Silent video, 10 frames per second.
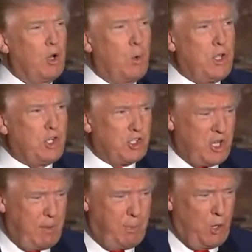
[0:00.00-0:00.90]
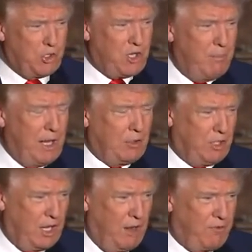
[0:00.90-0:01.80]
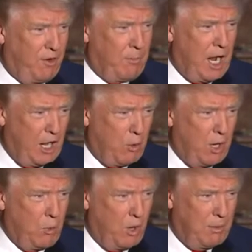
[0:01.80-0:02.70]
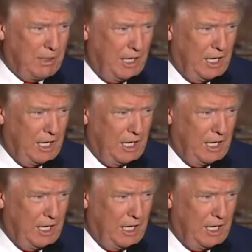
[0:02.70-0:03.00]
You know, we just had polls come out today from Iowa, where I'm